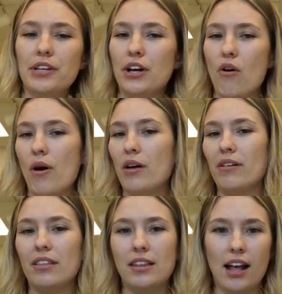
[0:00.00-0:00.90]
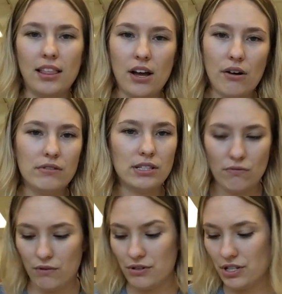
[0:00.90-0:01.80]
really going with yellows and
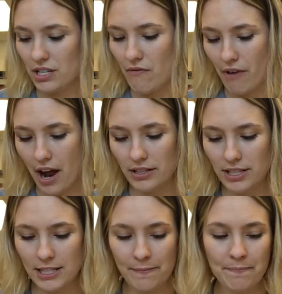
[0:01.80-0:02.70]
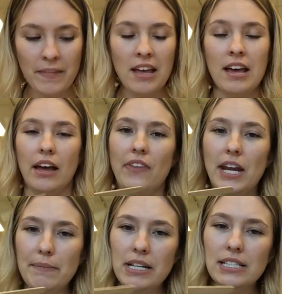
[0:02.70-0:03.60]
oranges and reds. And then
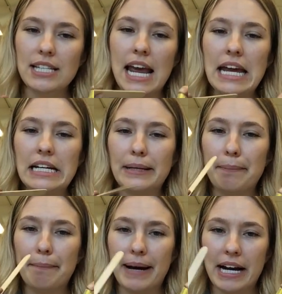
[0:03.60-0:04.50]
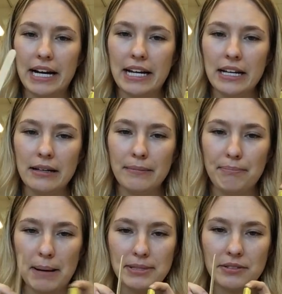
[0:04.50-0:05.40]
I'm going to take my
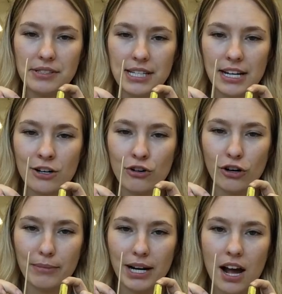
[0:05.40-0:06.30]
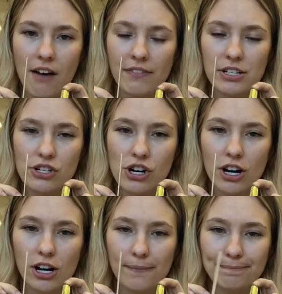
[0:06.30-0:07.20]
popsicle stick or my coffee
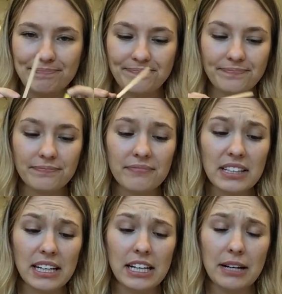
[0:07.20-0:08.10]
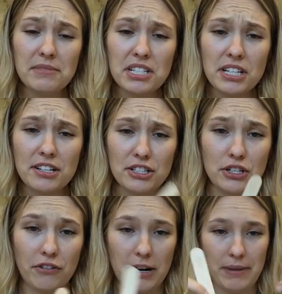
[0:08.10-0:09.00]
stirrer and I'm going to start
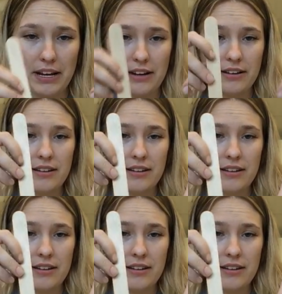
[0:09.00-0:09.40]
scraping.